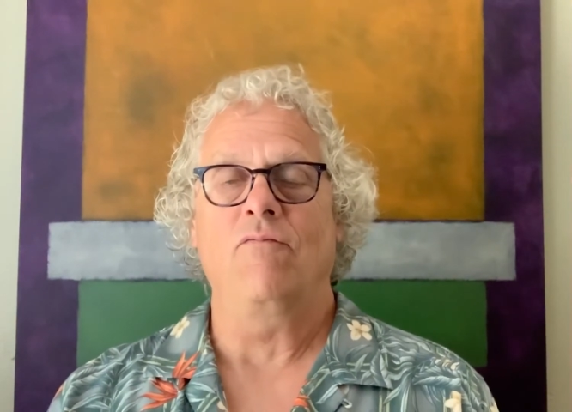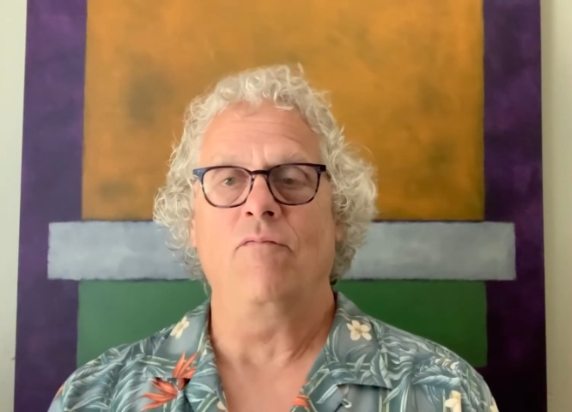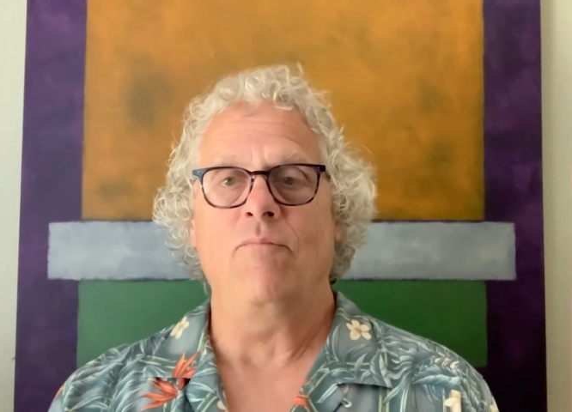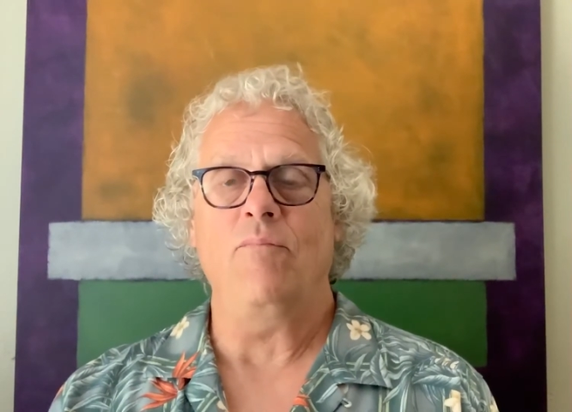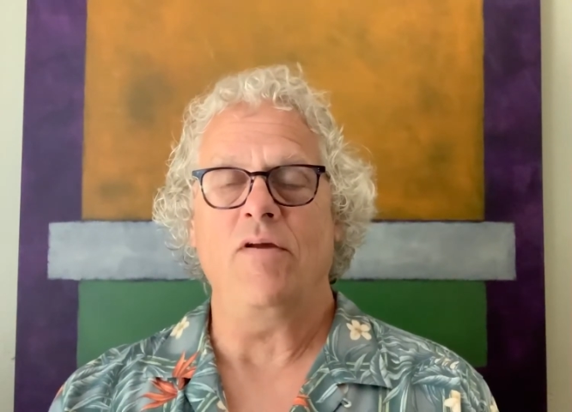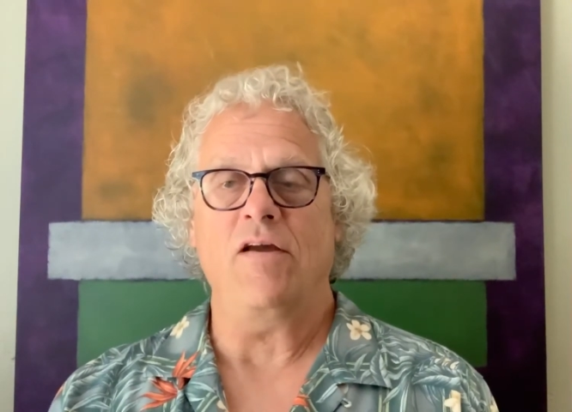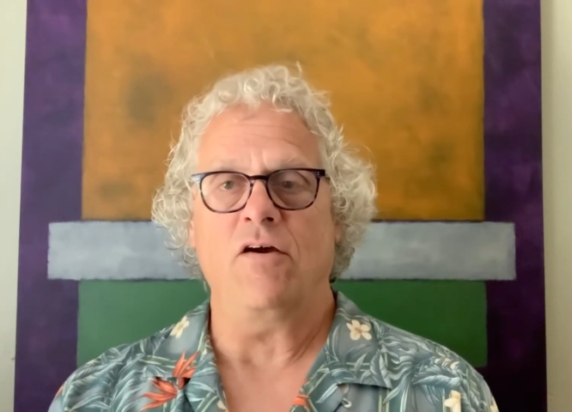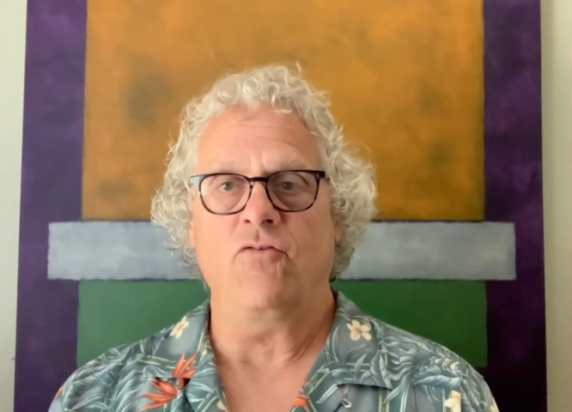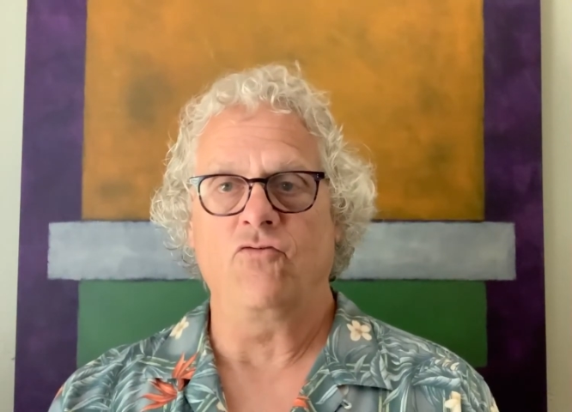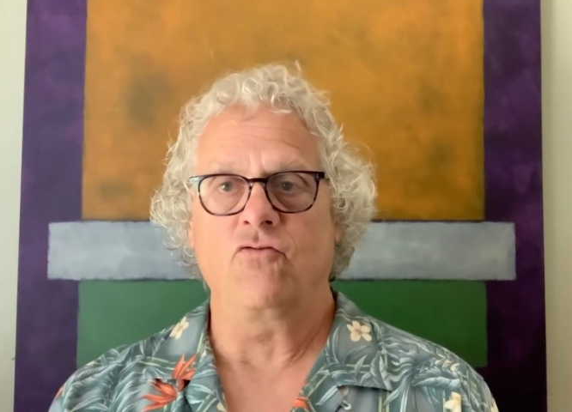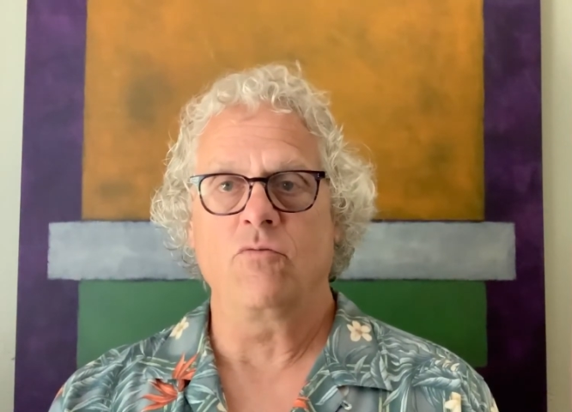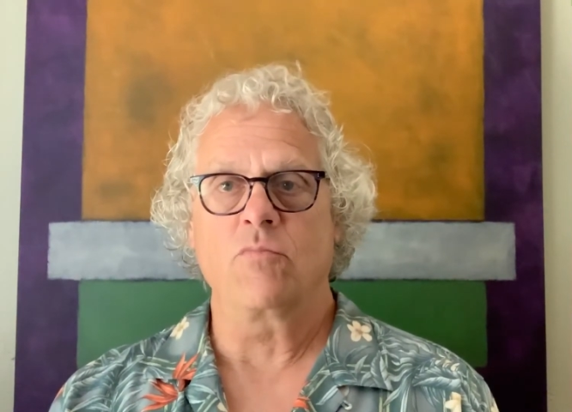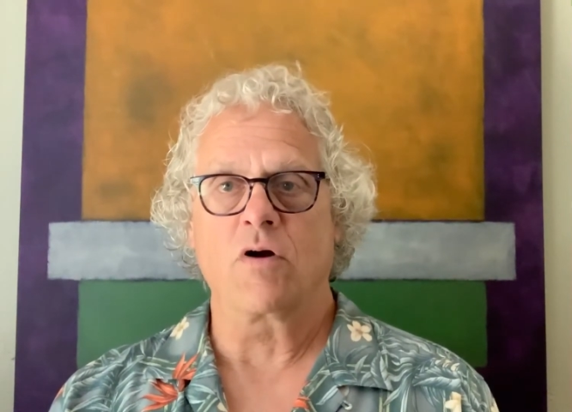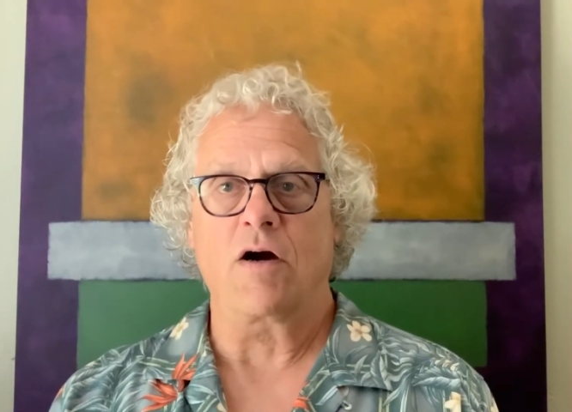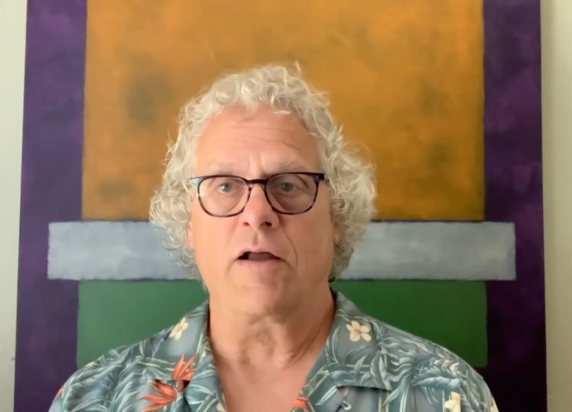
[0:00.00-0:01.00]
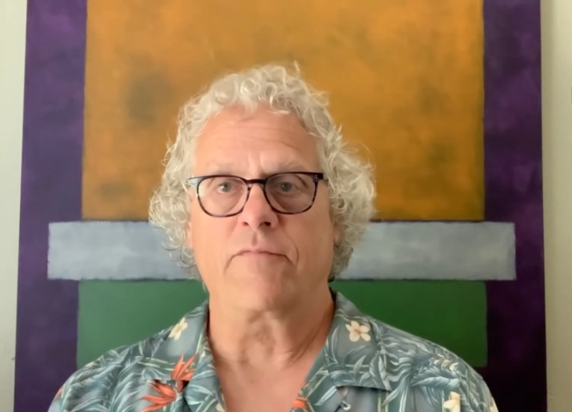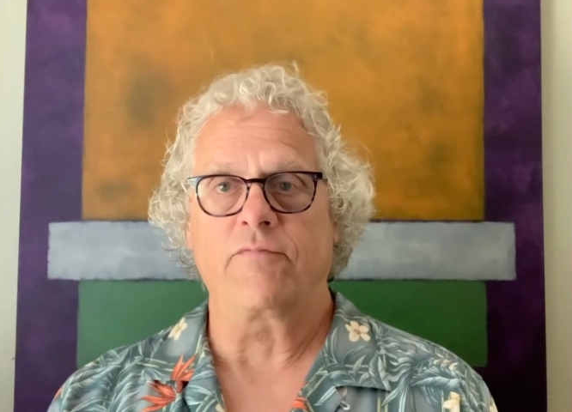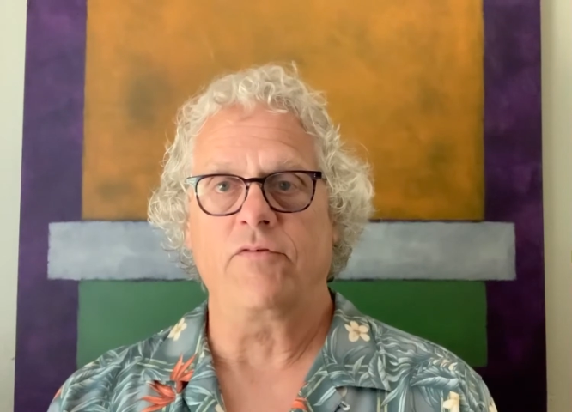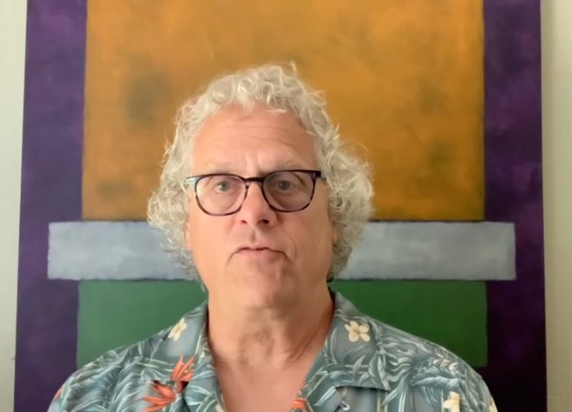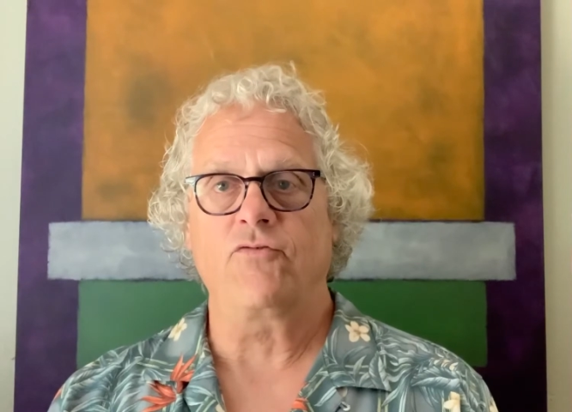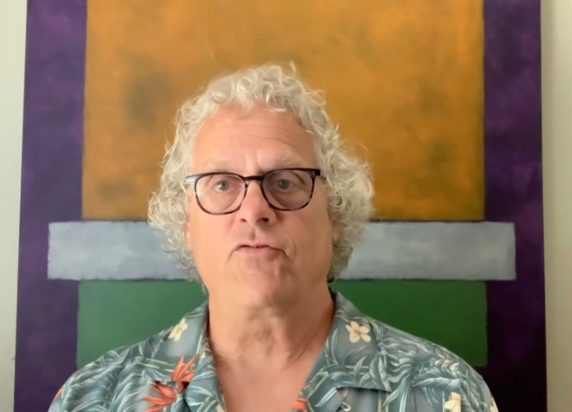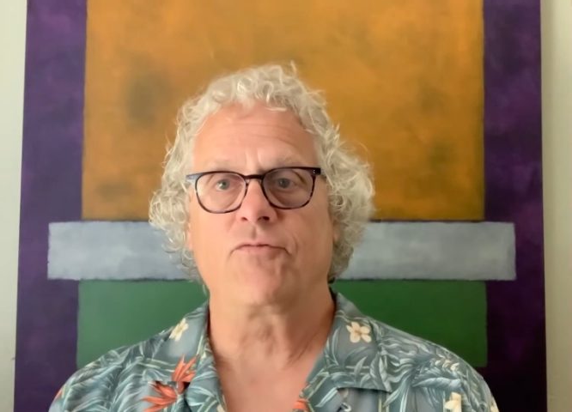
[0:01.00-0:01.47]
via a Zoom
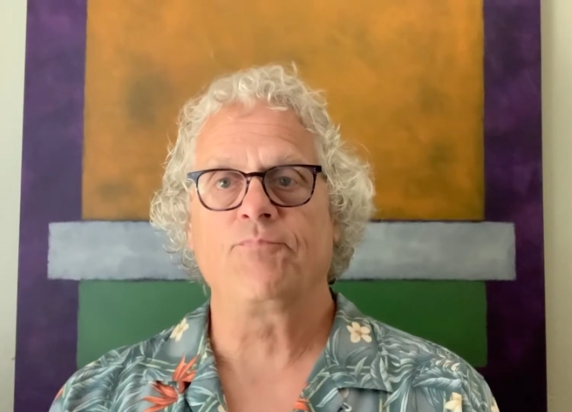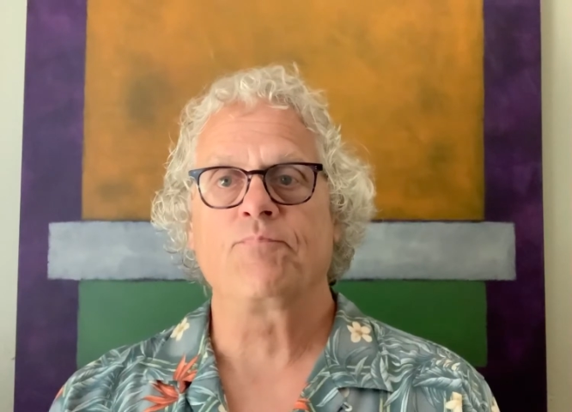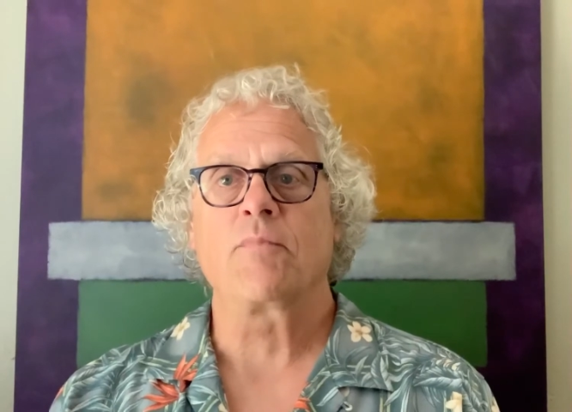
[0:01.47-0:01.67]
conference.